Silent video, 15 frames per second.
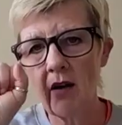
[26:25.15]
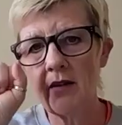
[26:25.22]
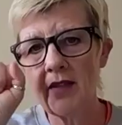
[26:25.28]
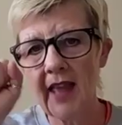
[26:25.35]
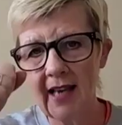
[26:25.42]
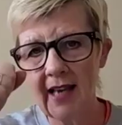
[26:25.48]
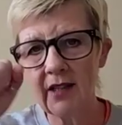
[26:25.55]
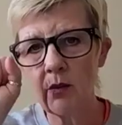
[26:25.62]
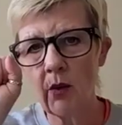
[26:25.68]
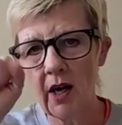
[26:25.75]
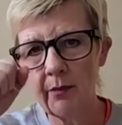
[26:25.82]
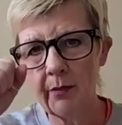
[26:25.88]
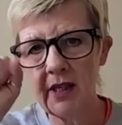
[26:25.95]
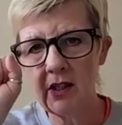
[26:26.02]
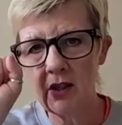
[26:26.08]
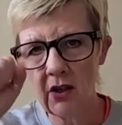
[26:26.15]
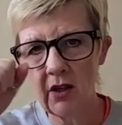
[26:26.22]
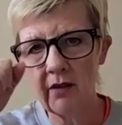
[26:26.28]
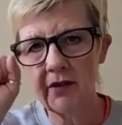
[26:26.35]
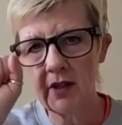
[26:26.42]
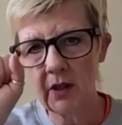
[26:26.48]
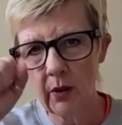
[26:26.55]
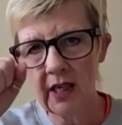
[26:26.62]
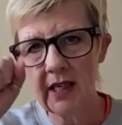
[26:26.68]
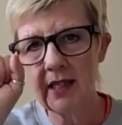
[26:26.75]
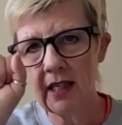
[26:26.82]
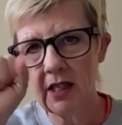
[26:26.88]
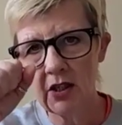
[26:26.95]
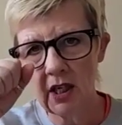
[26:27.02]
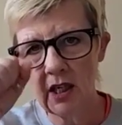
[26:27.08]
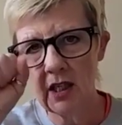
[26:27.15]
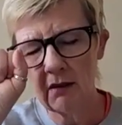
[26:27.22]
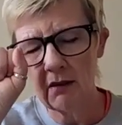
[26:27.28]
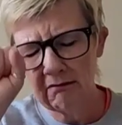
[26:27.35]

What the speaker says: That's what I'd been doing for 26 years.